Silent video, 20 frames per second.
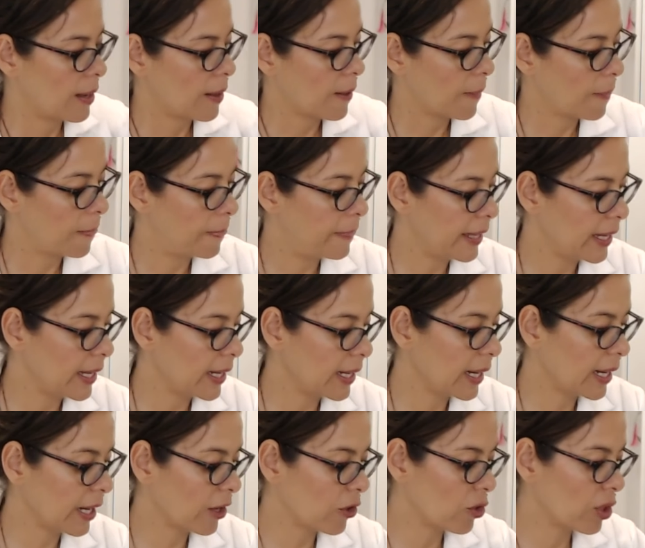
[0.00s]
Then
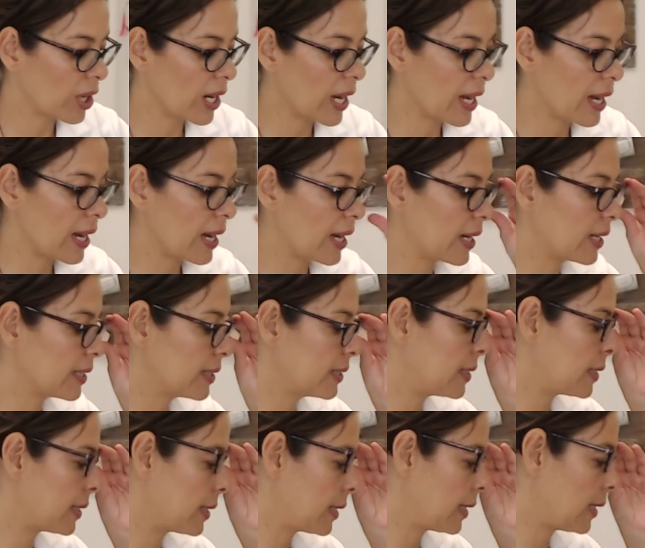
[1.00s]
I'm gonna add
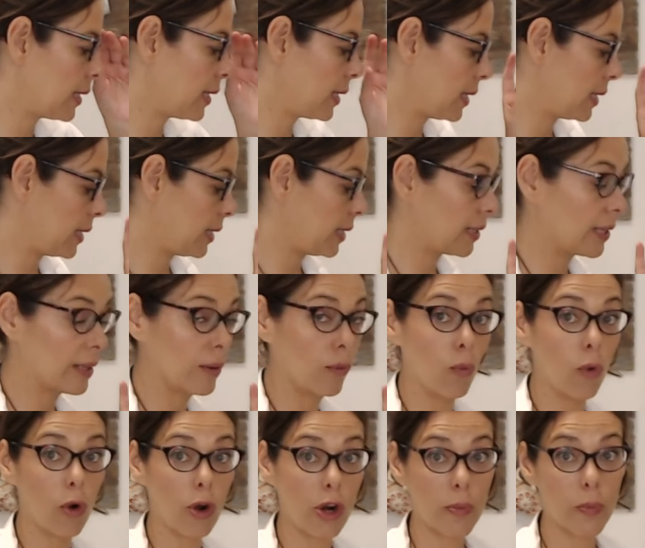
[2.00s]

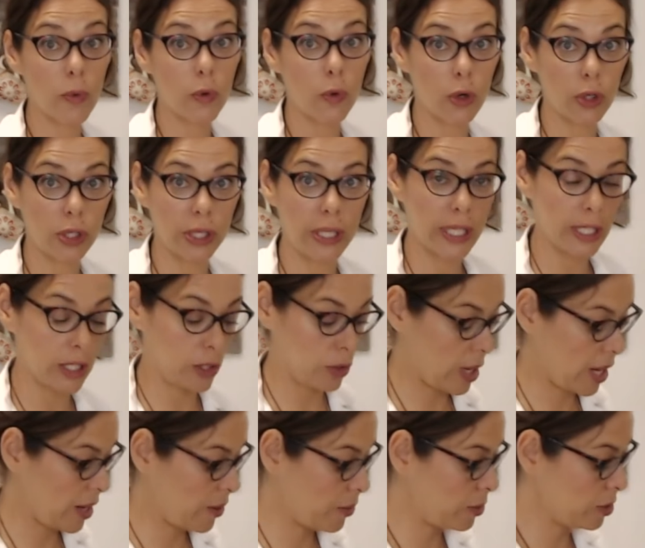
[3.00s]
warm water. So
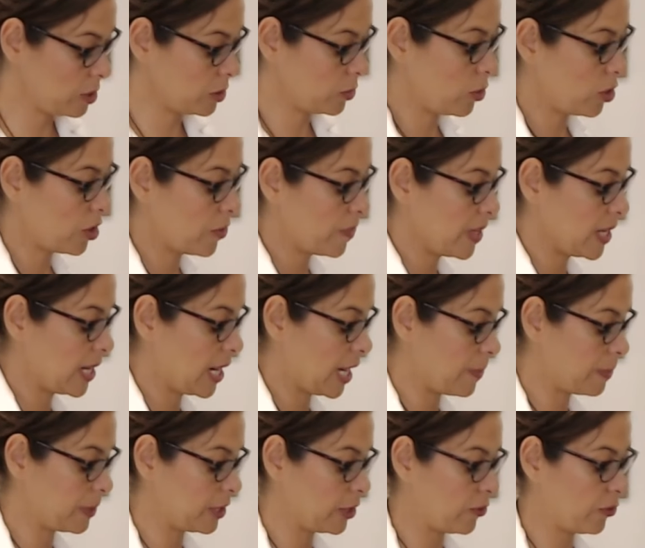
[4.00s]
I was warming up
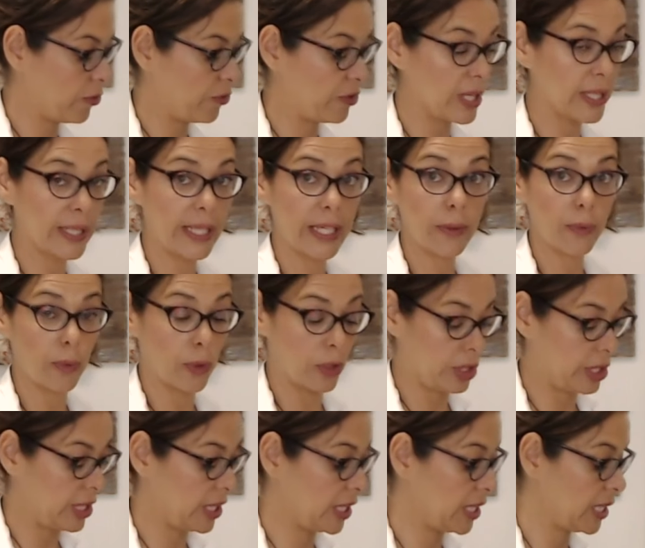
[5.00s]
some filtered
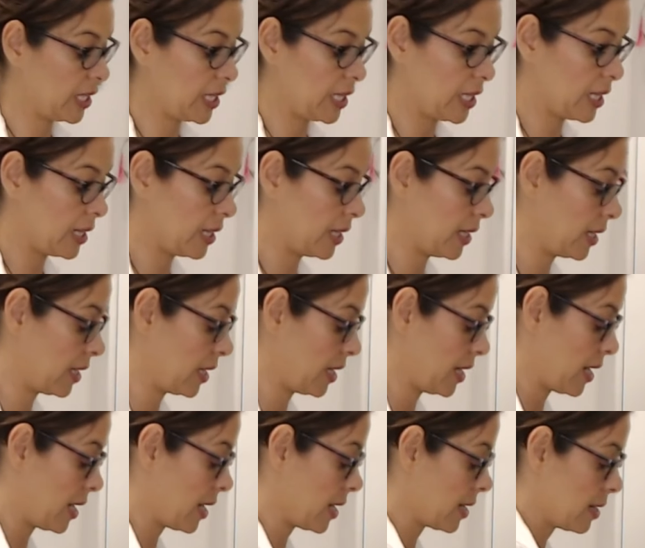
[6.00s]
water in
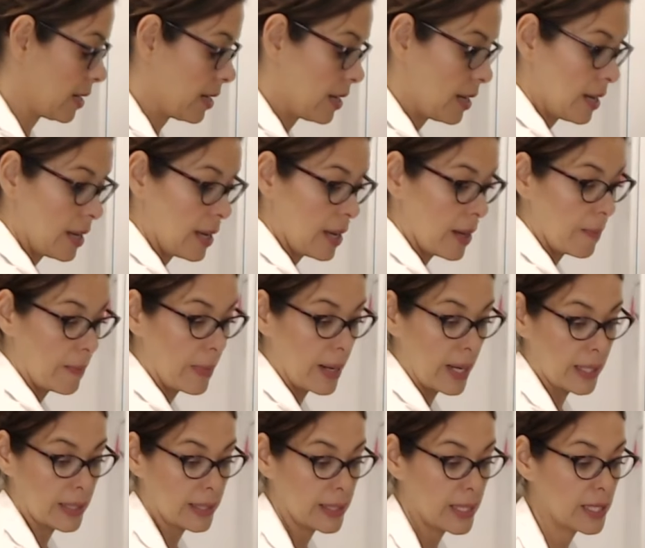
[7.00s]
here, but
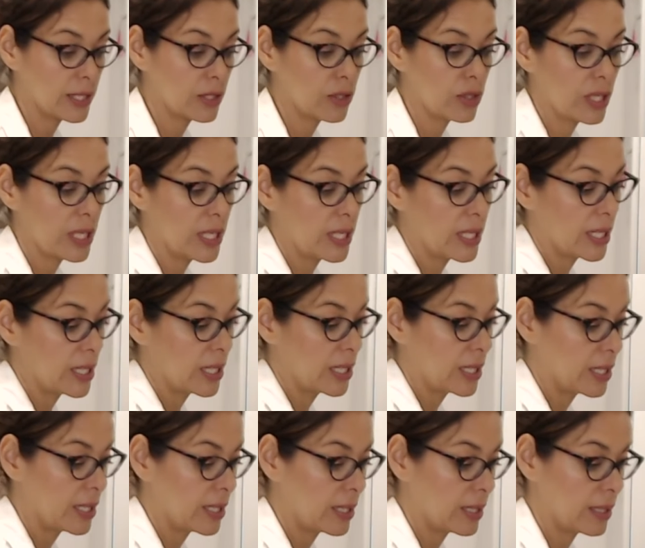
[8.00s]
I'm just gonna
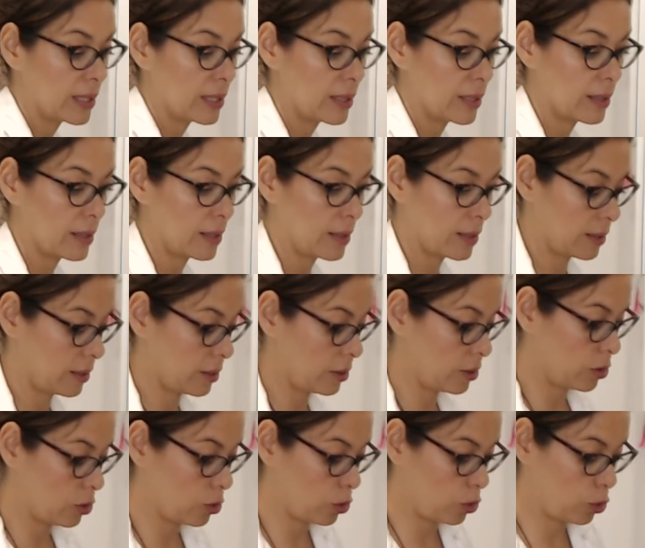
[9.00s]
need
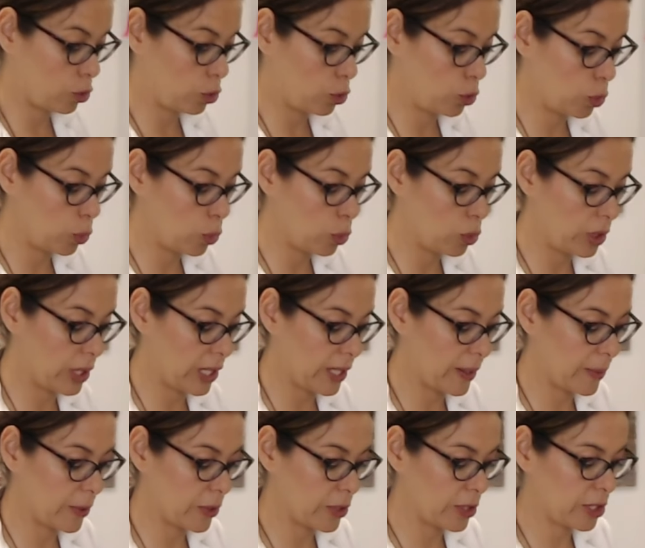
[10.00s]
2
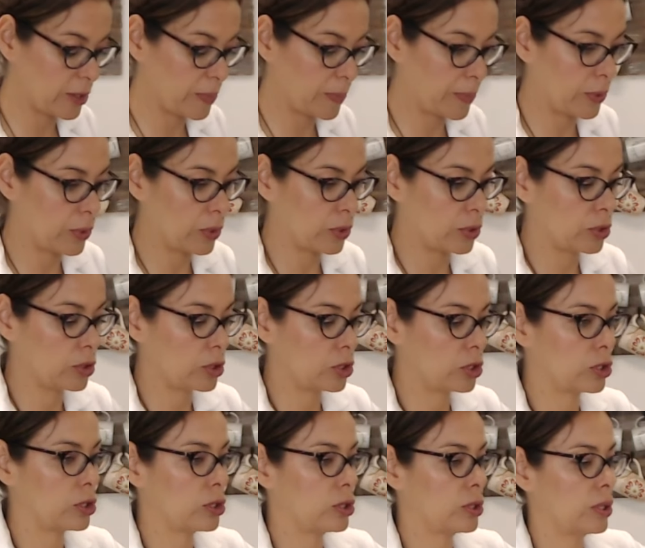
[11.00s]
tablespoons
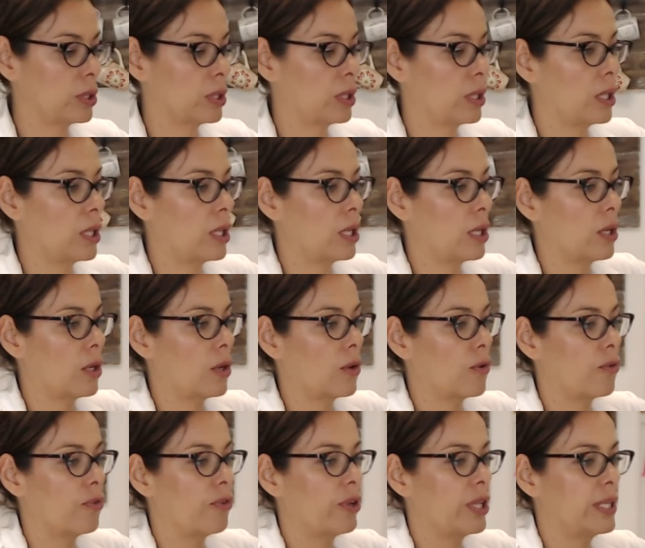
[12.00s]
of
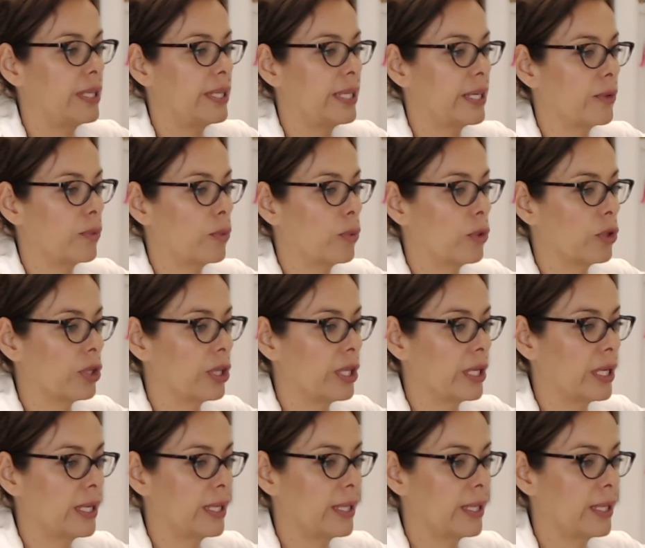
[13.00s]
filtered water.